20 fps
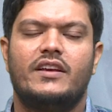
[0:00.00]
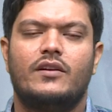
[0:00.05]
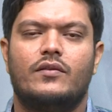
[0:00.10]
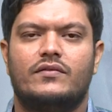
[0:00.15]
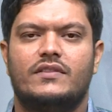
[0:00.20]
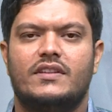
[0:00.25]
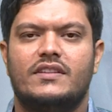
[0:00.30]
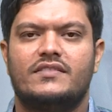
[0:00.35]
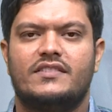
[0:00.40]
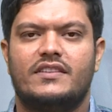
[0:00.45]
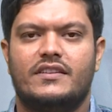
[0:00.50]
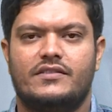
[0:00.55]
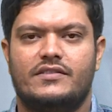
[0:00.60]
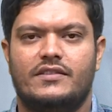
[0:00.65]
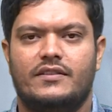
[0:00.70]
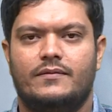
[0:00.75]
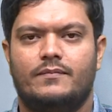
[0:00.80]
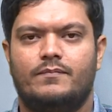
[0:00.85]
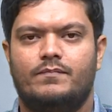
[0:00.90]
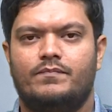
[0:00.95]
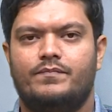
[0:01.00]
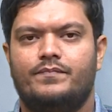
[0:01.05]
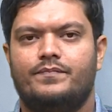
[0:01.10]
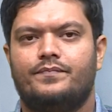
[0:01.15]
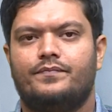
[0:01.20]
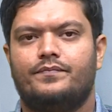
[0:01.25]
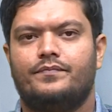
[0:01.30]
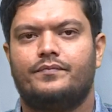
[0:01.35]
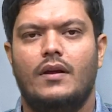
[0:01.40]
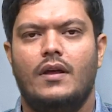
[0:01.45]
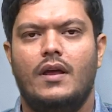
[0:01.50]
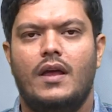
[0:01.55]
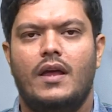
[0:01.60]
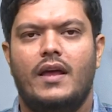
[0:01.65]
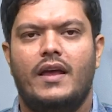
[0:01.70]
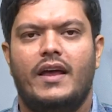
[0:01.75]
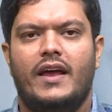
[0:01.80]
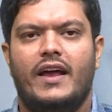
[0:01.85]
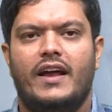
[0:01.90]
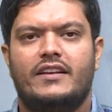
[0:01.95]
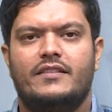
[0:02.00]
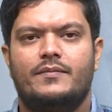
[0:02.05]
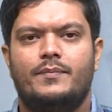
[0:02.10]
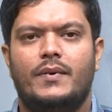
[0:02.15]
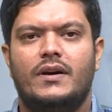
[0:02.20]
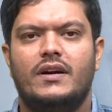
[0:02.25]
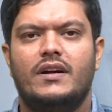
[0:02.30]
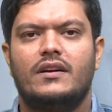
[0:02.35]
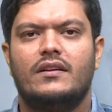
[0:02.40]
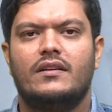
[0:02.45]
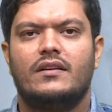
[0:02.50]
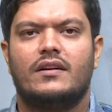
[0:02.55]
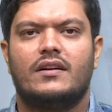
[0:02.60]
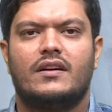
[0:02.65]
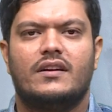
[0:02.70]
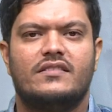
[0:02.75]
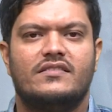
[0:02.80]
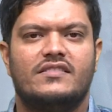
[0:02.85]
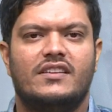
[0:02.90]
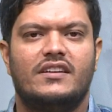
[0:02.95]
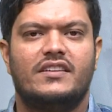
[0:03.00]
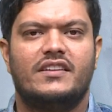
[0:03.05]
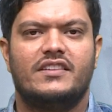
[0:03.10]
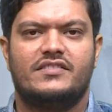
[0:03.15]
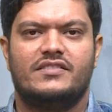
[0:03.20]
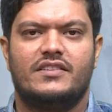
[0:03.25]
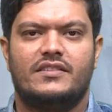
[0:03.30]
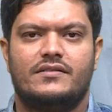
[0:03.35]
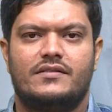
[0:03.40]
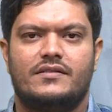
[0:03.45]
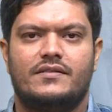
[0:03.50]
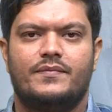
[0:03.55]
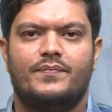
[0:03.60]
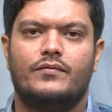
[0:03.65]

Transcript: of the structure. Expert consultations.